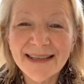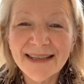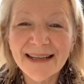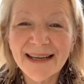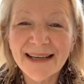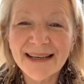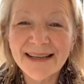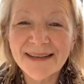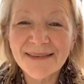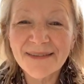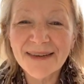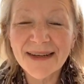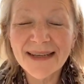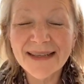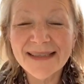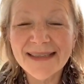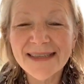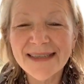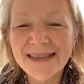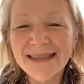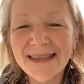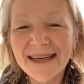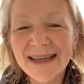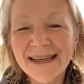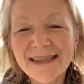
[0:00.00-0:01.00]
It's
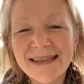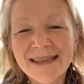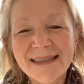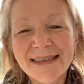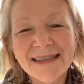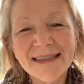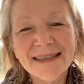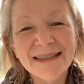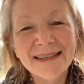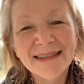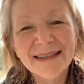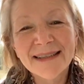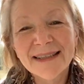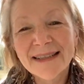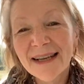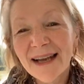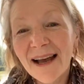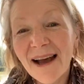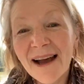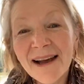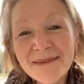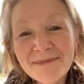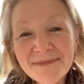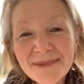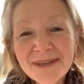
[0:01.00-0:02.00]
just,
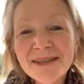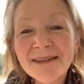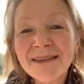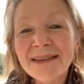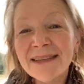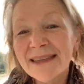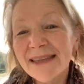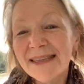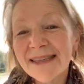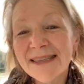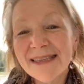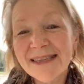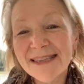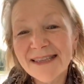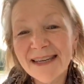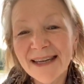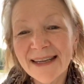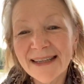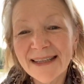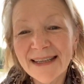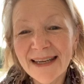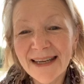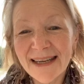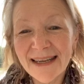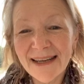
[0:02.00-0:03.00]
I'm doing this
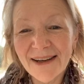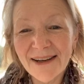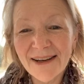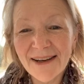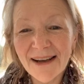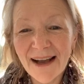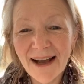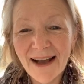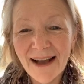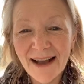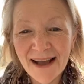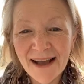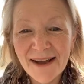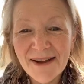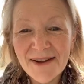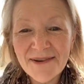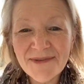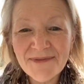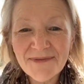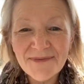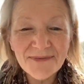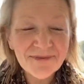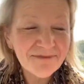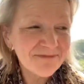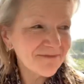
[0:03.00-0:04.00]
journey
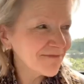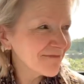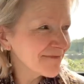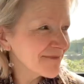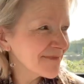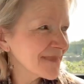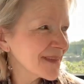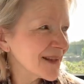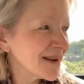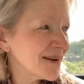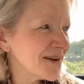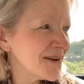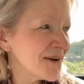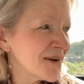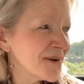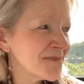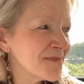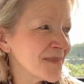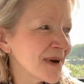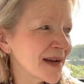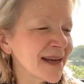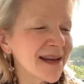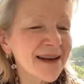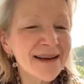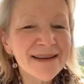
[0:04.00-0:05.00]
on
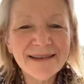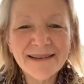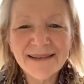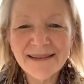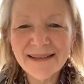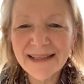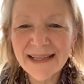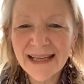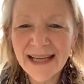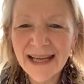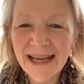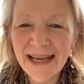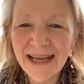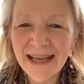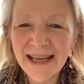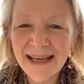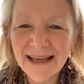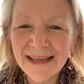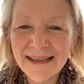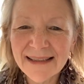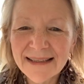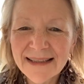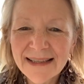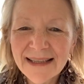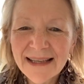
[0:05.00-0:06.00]
my own
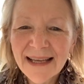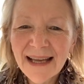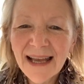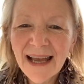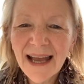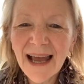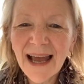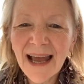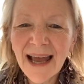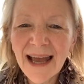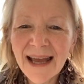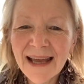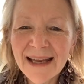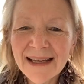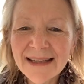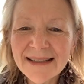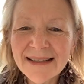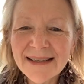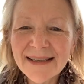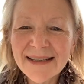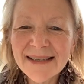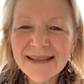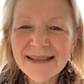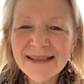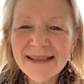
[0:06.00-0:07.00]
here,
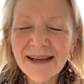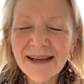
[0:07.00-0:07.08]
and